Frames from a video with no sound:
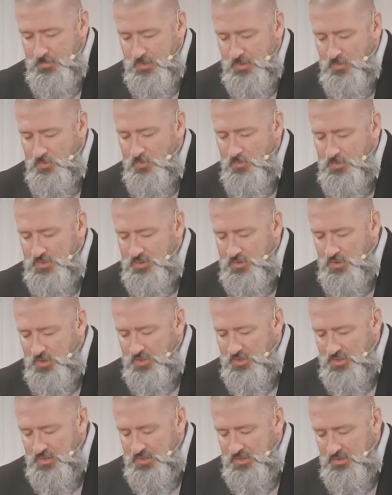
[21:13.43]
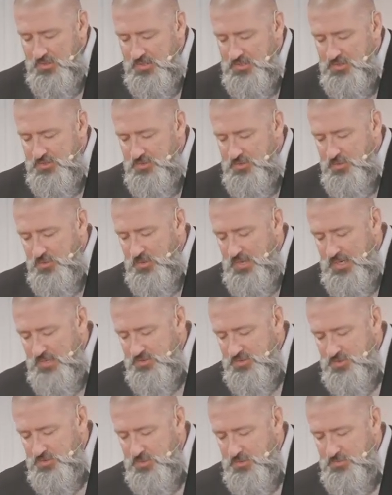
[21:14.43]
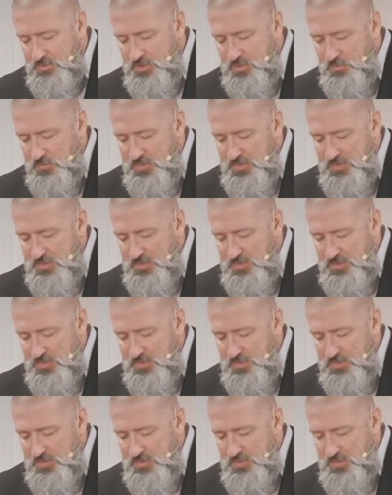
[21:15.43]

When we look throughout Scripture,